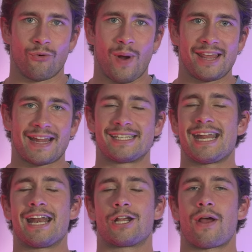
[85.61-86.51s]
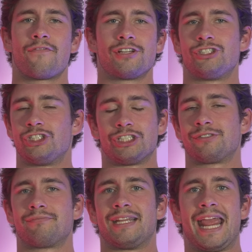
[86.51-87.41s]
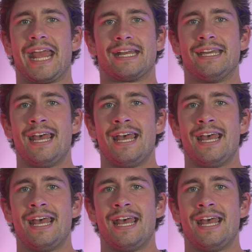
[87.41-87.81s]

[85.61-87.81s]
a way that static graphics just can't.